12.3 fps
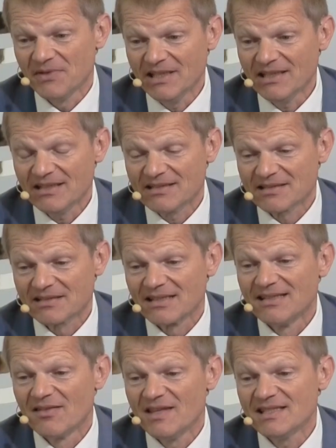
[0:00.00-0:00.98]
weeks,
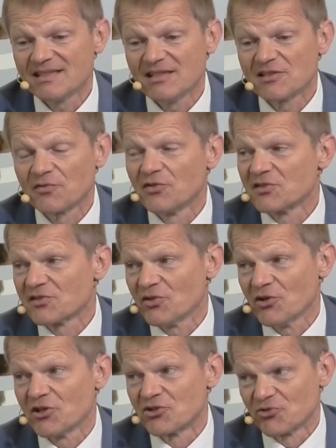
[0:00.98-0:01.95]
this is for
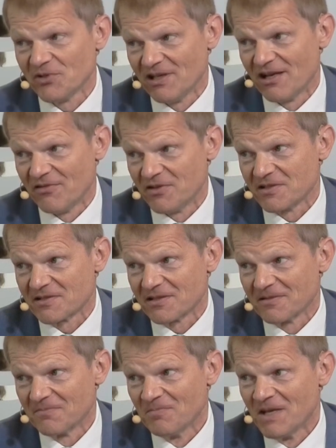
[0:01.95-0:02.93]
surgery
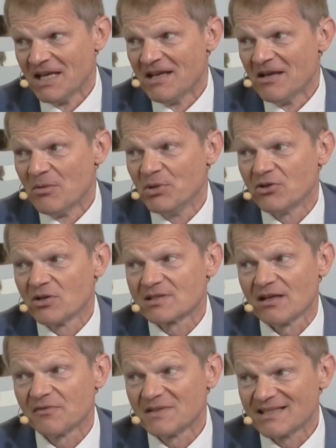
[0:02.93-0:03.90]
lovers.
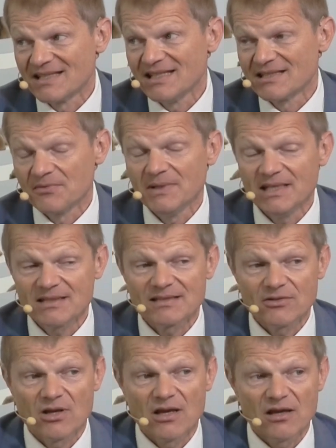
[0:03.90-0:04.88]
Because after 6 weeks,
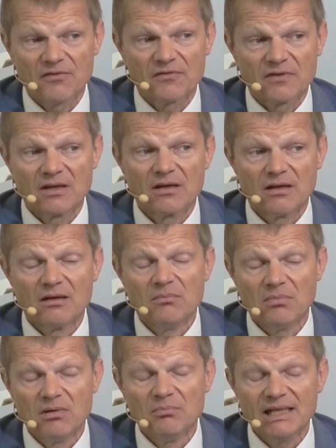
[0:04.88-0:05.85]
you have
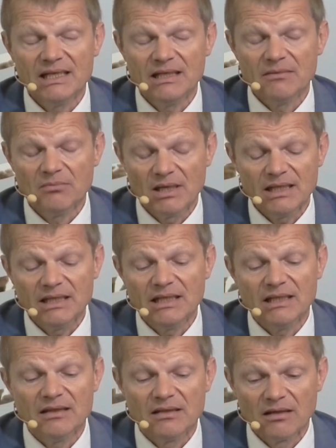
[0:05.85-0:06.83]

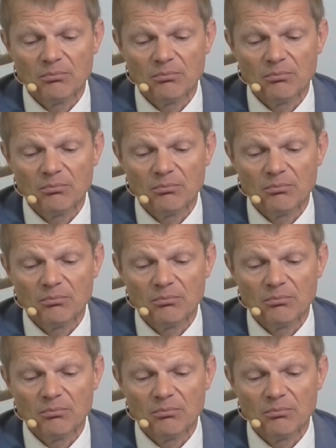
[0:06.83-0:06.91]
many